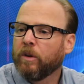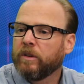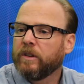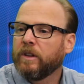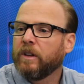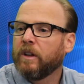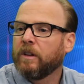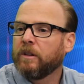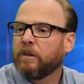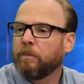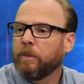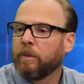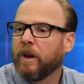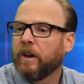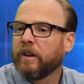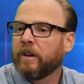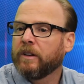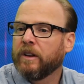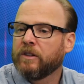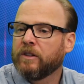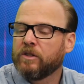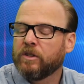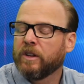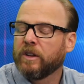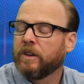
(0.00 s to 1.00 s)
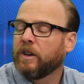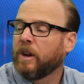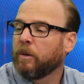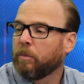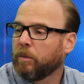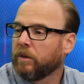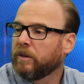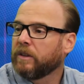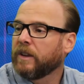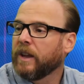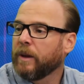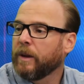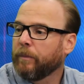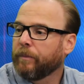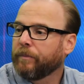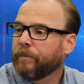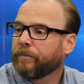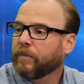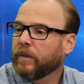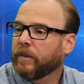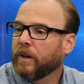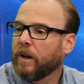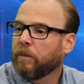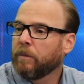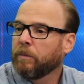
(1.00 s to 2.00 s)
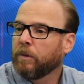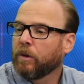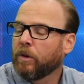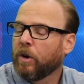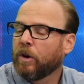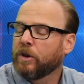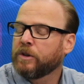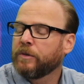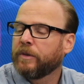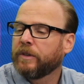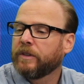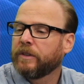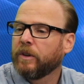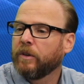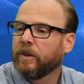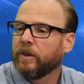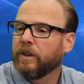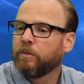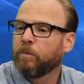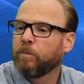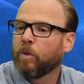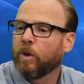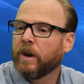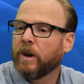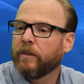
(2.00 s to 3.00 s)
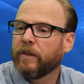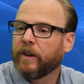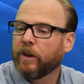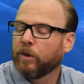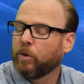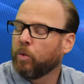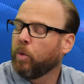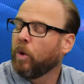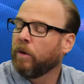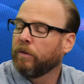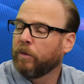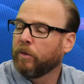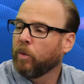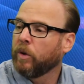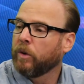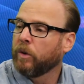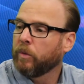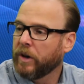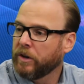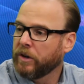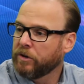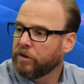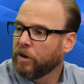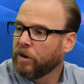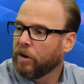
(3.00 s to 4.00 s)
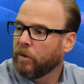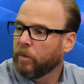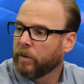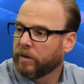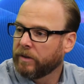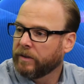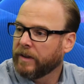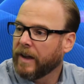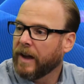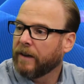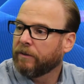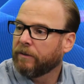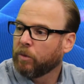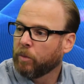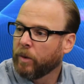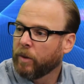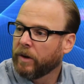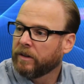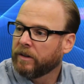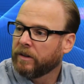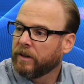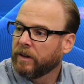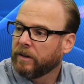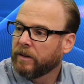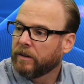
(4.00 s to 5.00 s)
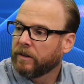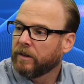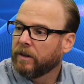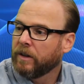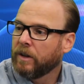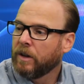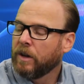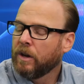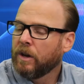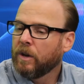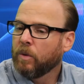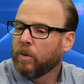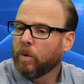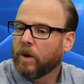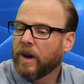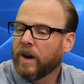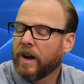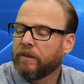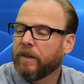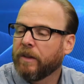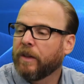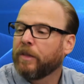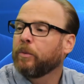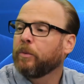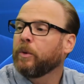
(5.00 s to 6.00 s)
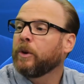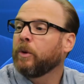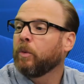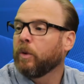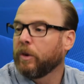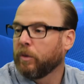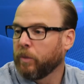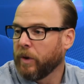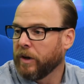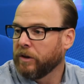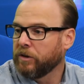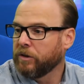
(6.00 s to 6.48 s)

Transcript: mostly, uh, to be honest, it's just a numbers game. Um, the larger facilities more have like a 12 to 1 ratio with staff to residents, where I have a 3 to 1